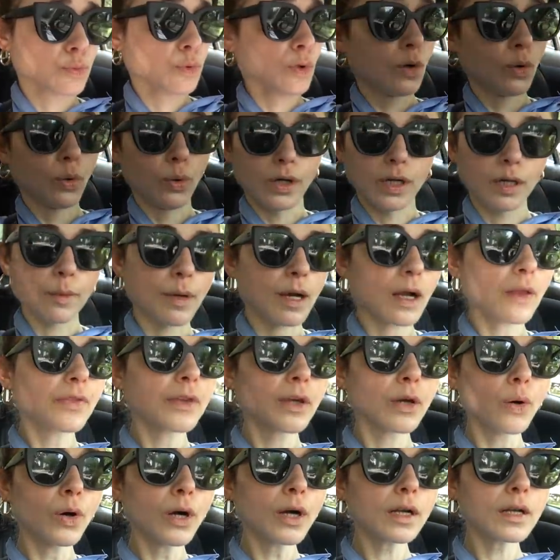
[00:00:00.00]
Well, what about
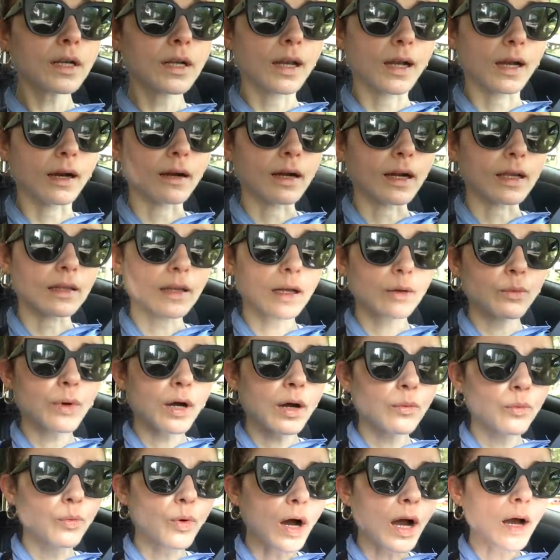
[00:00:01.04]
the ordinary? Like,
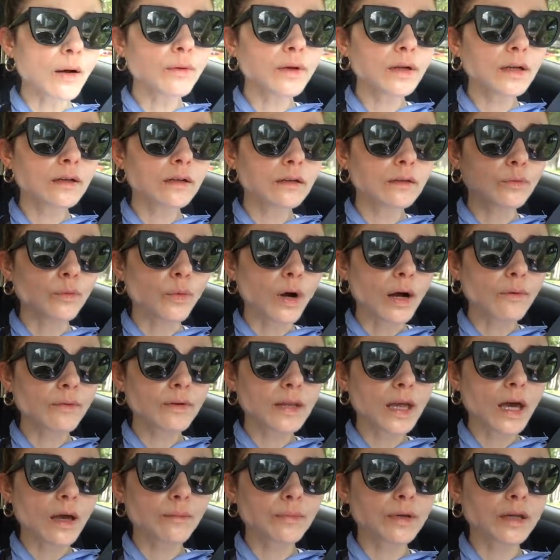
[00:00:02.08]
wh- why would why
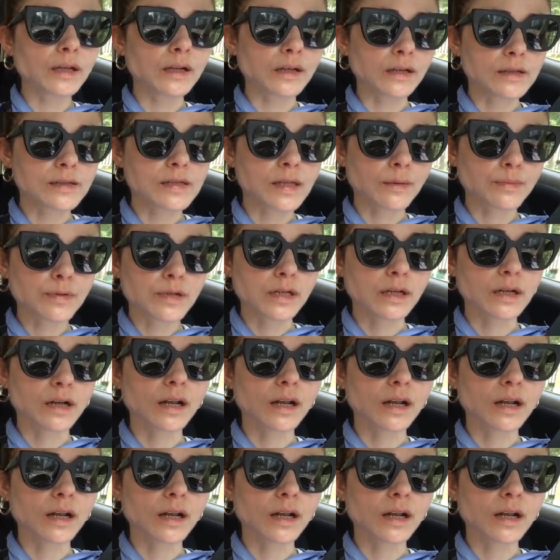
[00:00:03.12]
would that be an exception?